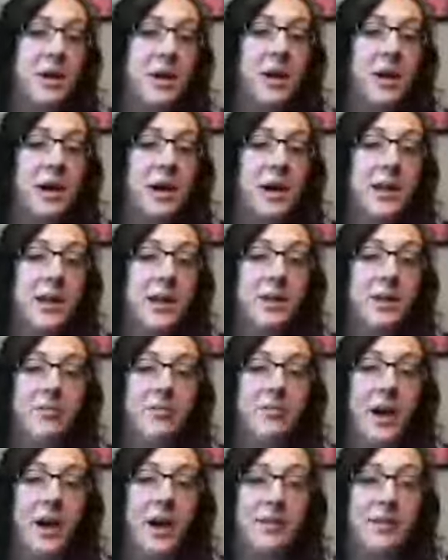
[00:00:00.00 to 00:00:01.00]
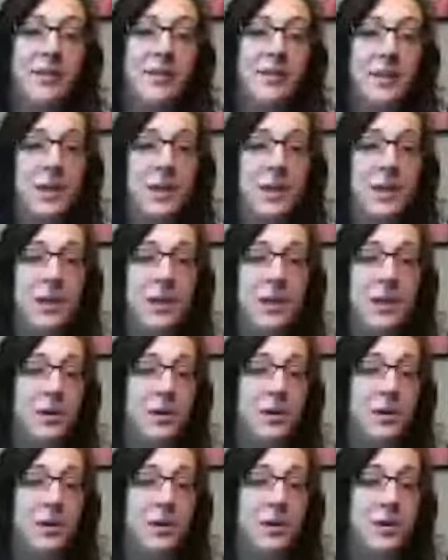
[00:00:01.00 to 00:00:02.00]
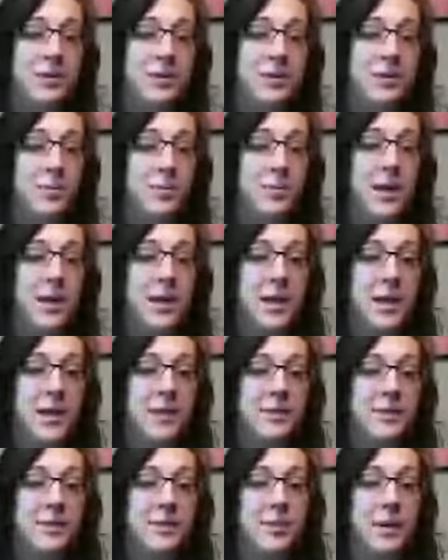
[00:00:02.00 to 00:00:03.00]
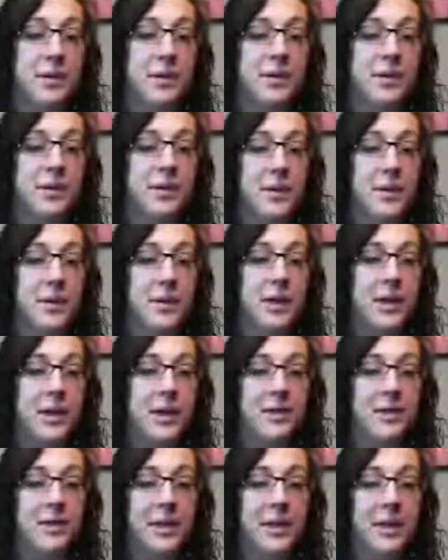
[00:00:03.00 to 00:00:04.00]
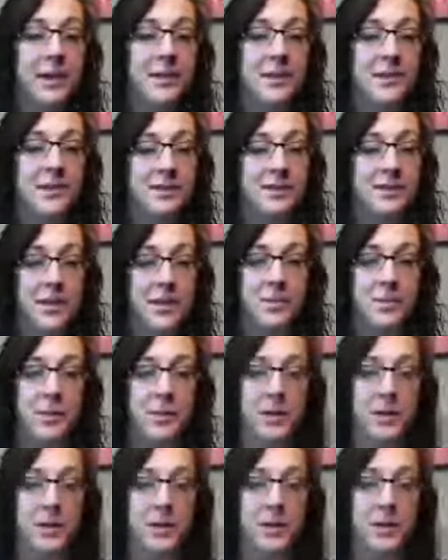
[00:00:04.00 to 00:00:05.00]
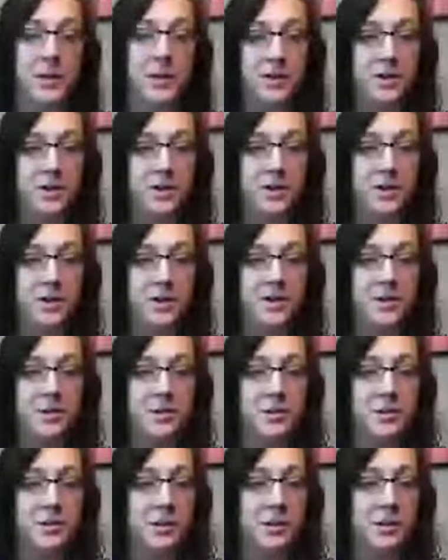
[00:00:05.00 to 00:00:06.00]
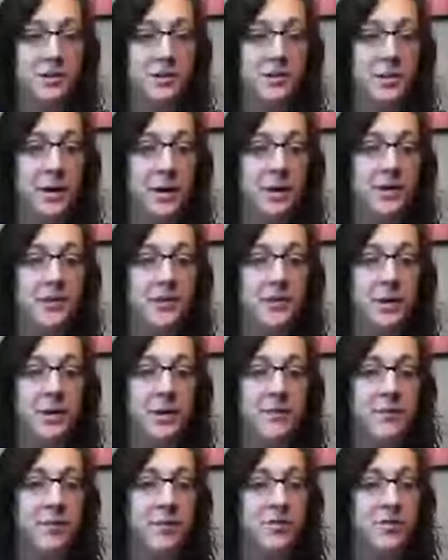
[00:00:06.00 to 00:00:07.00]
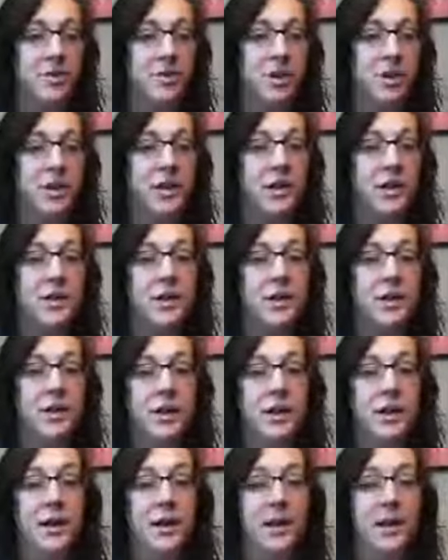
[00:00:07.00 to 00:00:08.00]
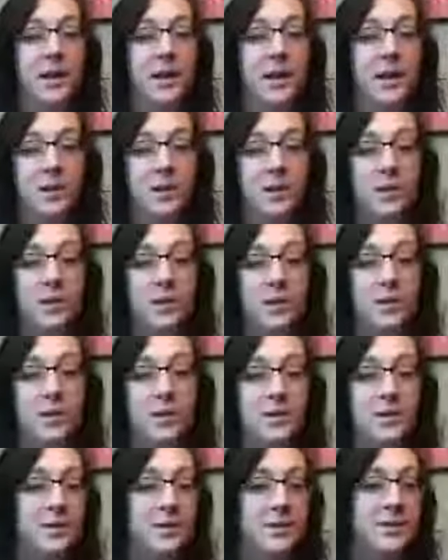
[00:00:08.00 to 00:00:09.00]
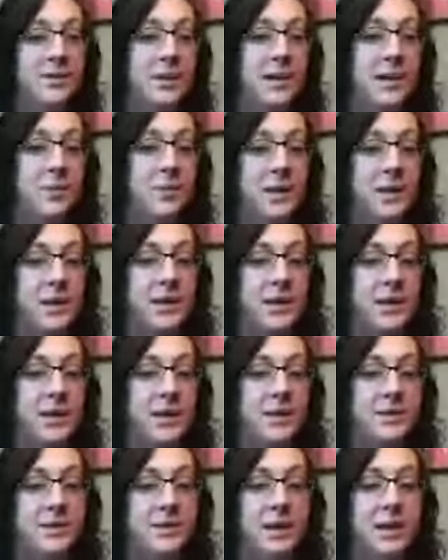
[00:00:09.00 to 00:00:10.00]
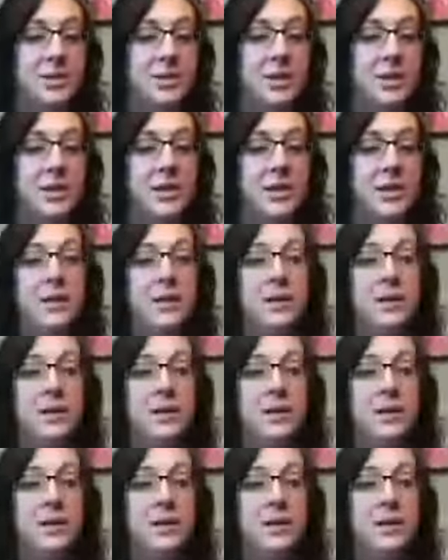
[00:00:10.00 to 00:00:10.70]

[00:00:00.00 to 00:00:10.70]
And your final assignment for the course this week is to participate in that sustainability discussion that we talked about when I first started. So SMART goals, sustainability discussion.